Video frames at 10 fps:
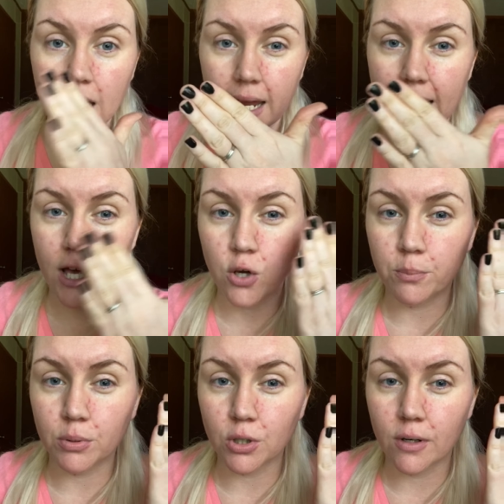and help
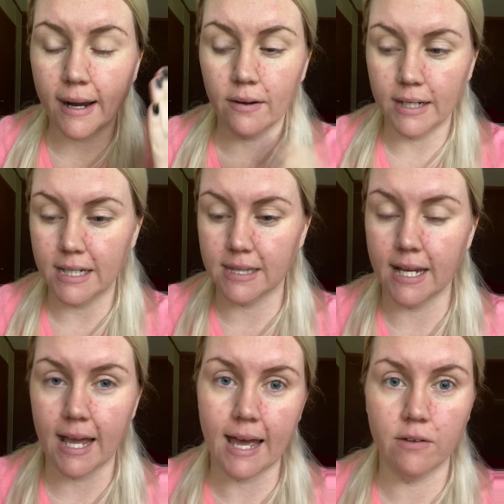blur out
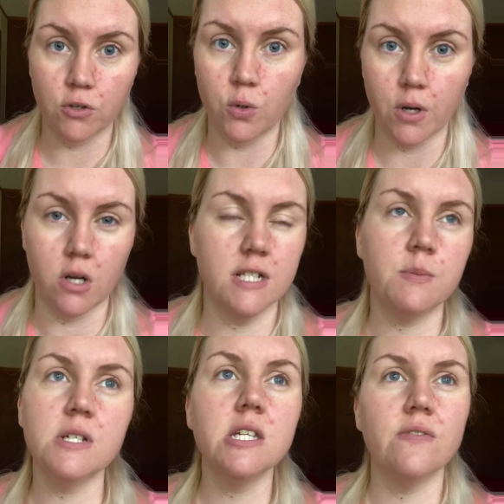anything I have going on,
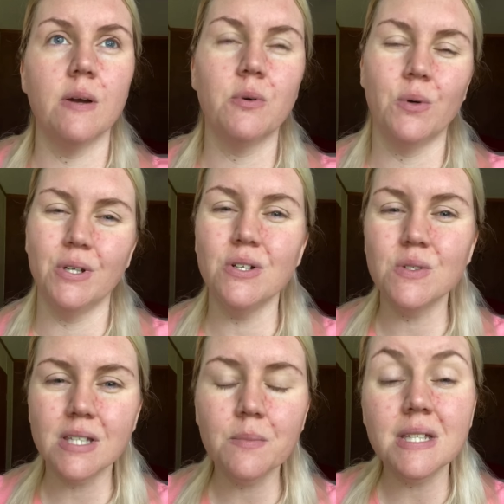especially if I'm going, you know,
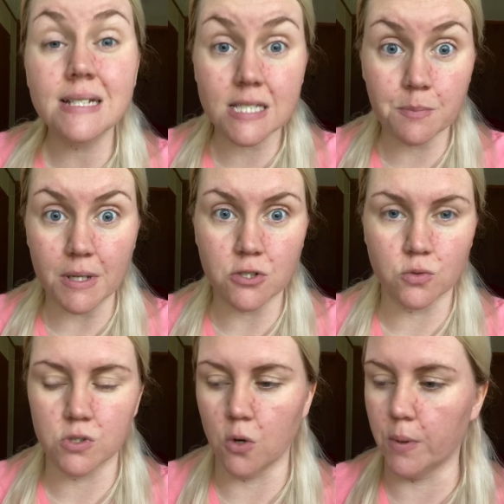something special
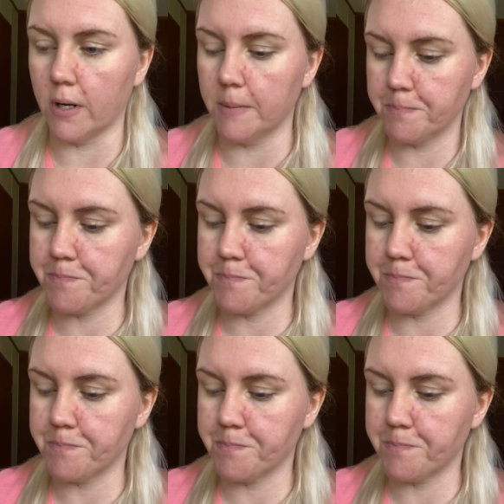is going on.